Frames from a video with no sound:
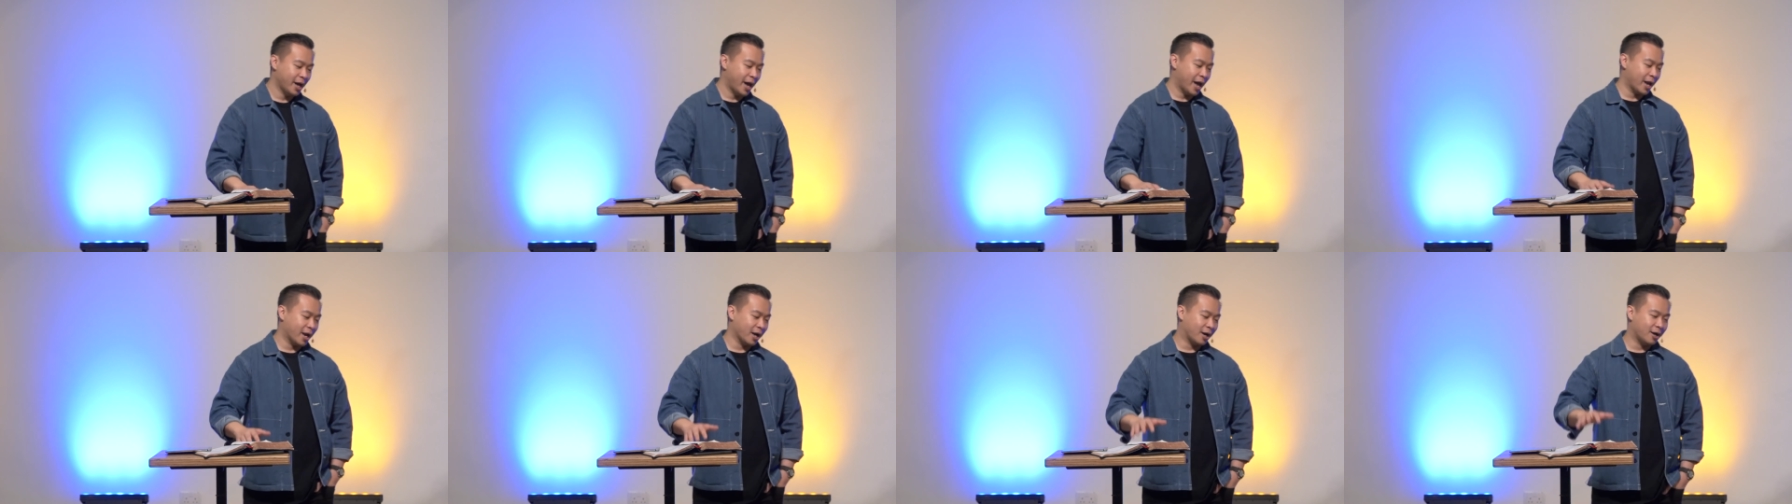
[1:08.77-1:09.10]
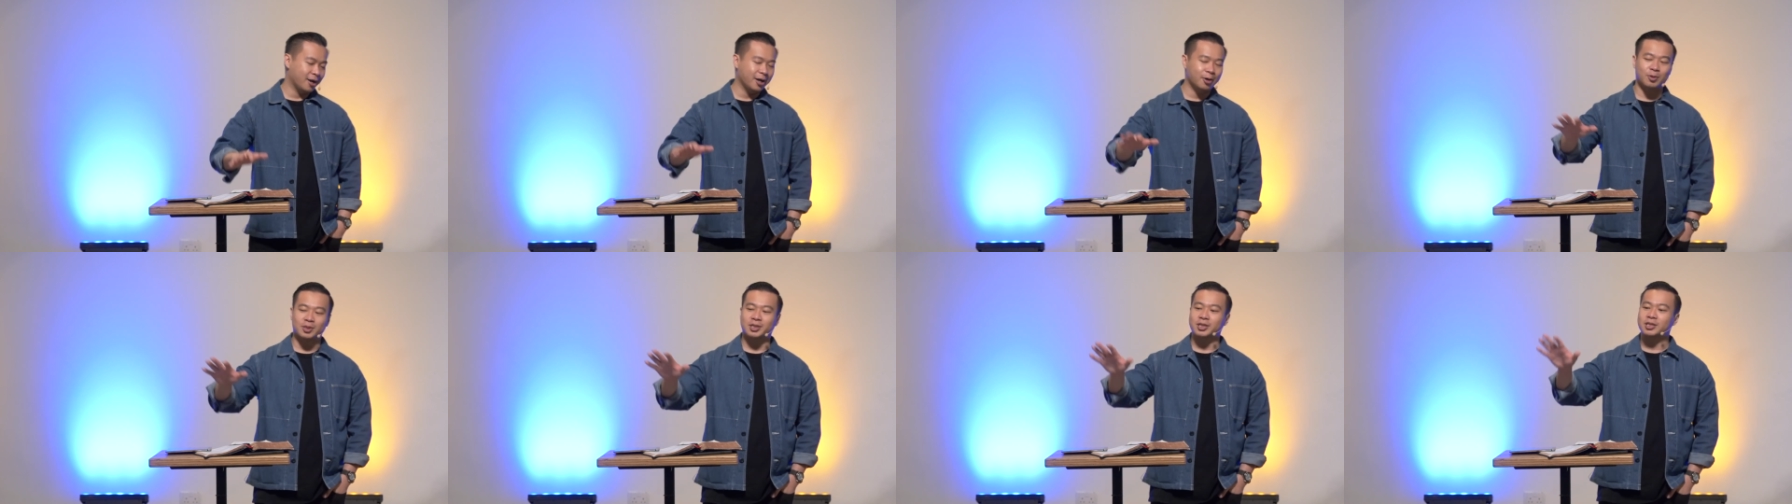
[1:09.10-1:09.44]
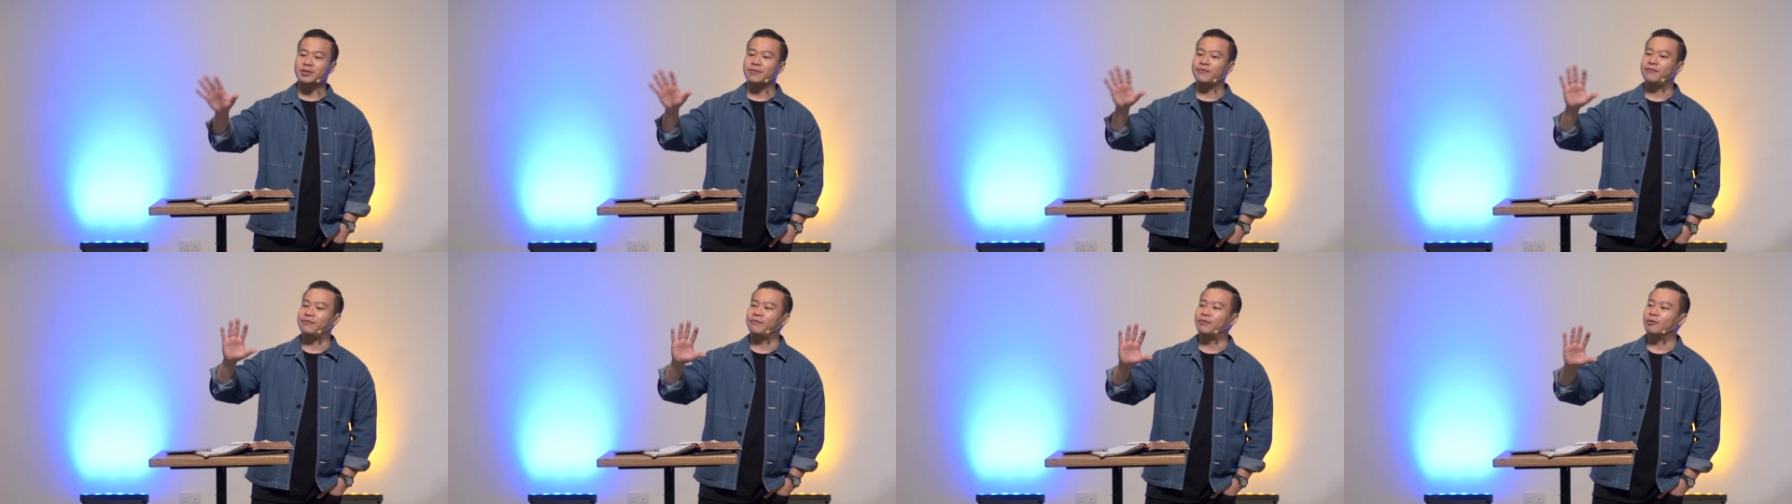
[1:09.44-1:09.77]
And the clinic was
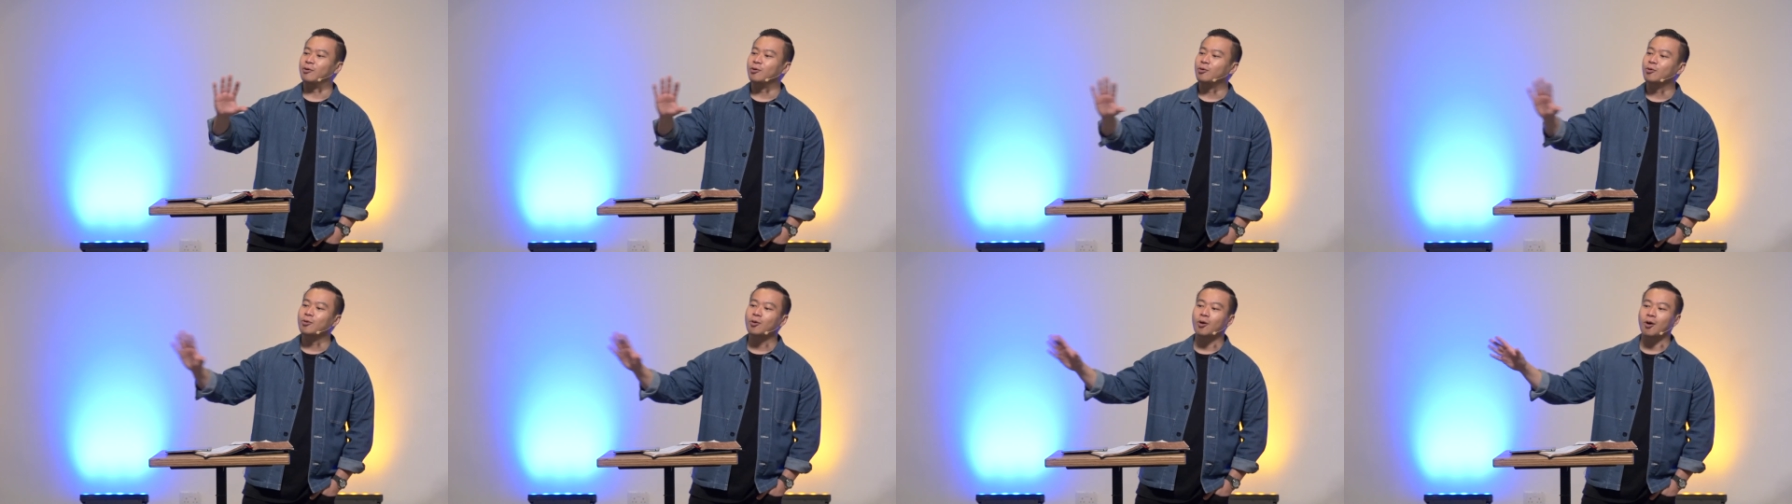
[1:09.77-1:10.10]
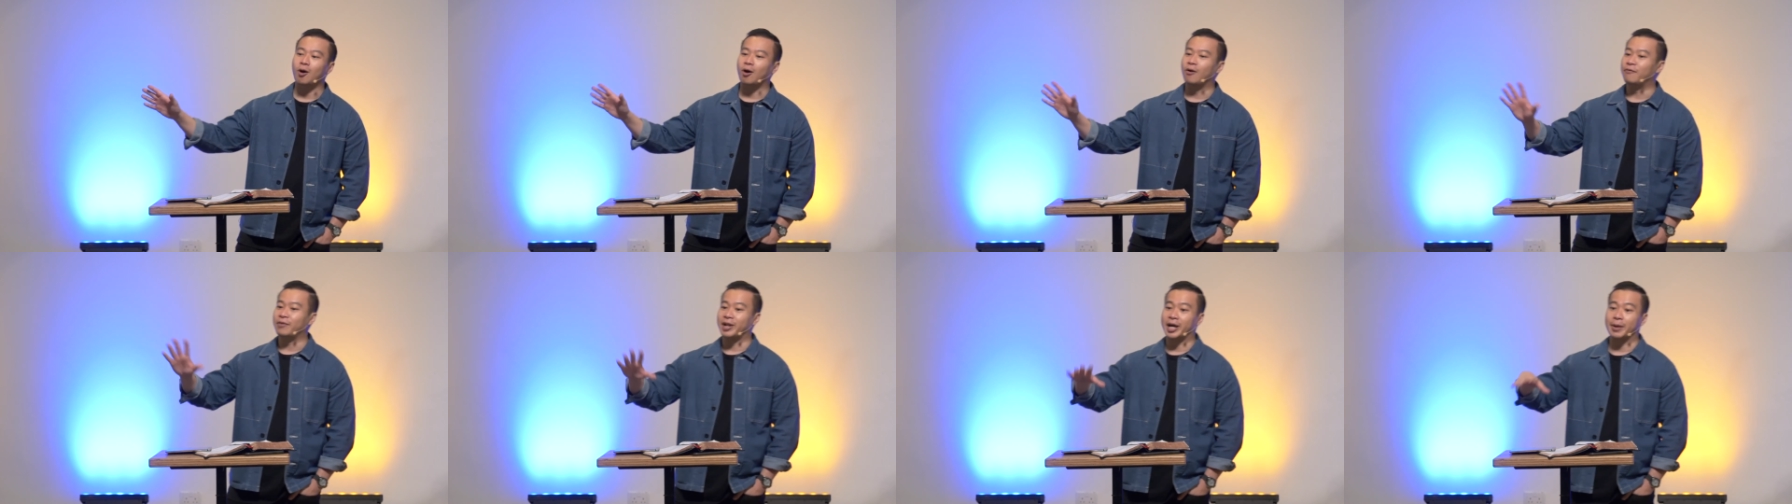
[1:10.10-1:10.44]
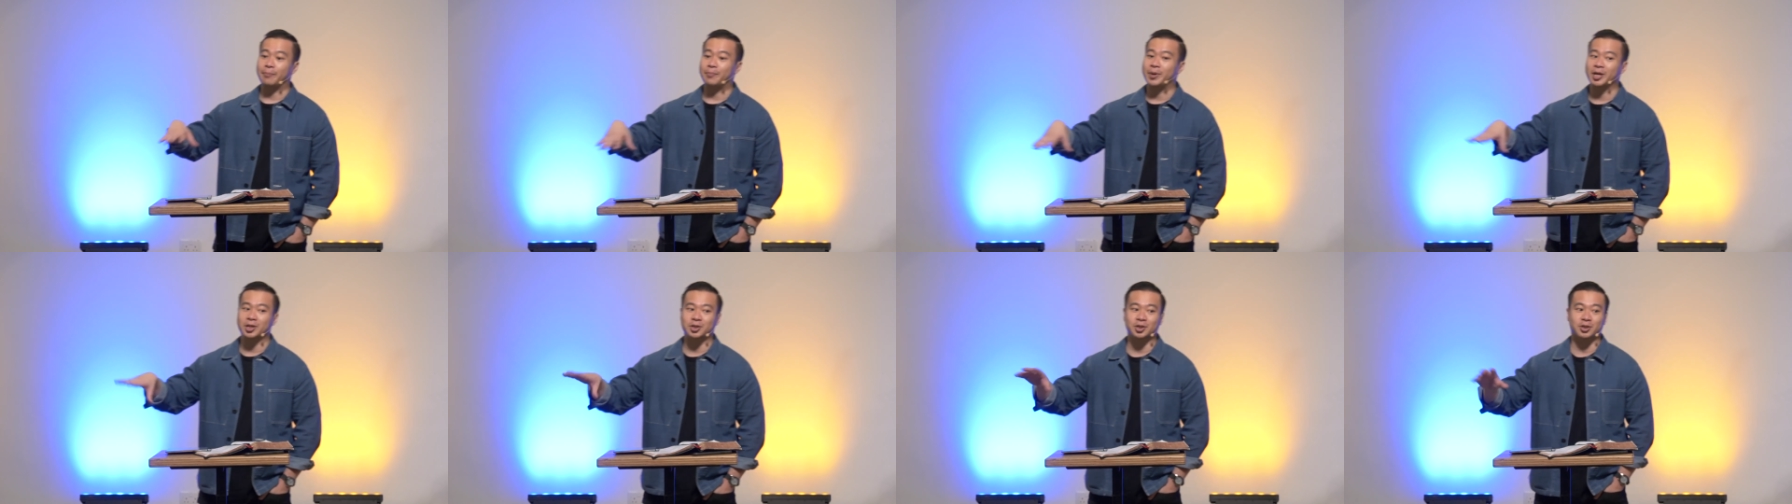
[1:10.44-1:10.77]
just full of
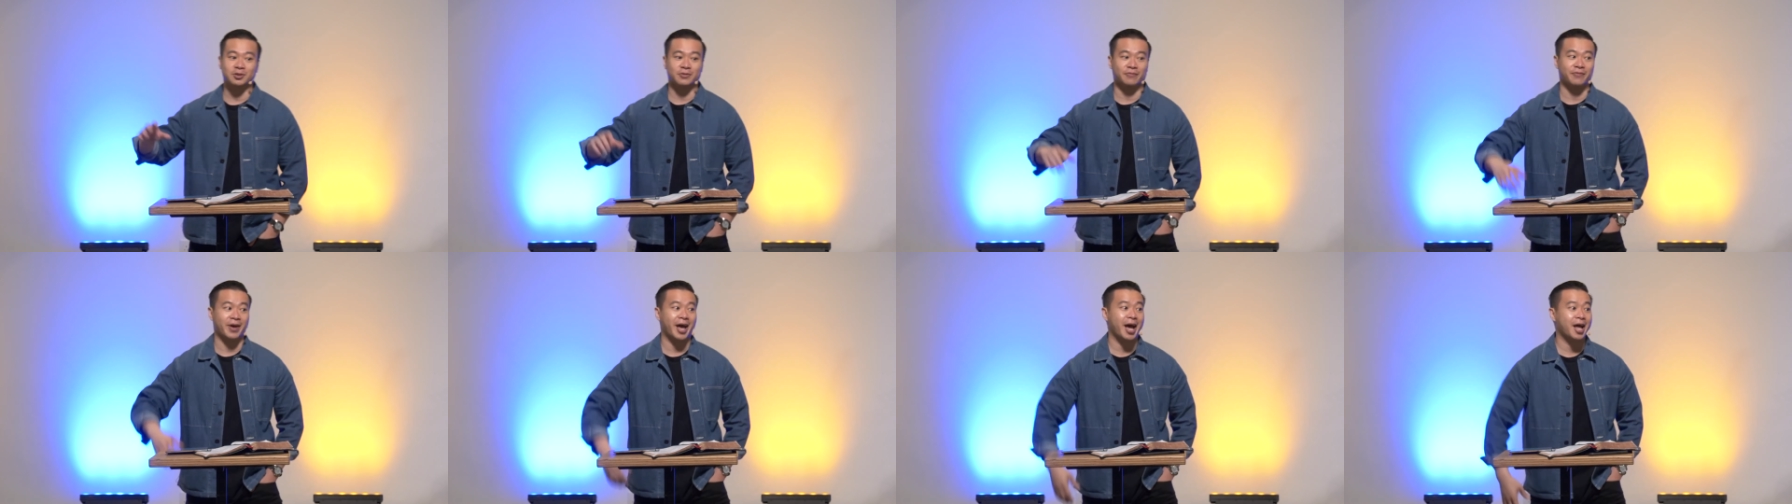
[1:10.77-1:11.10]
like pictures of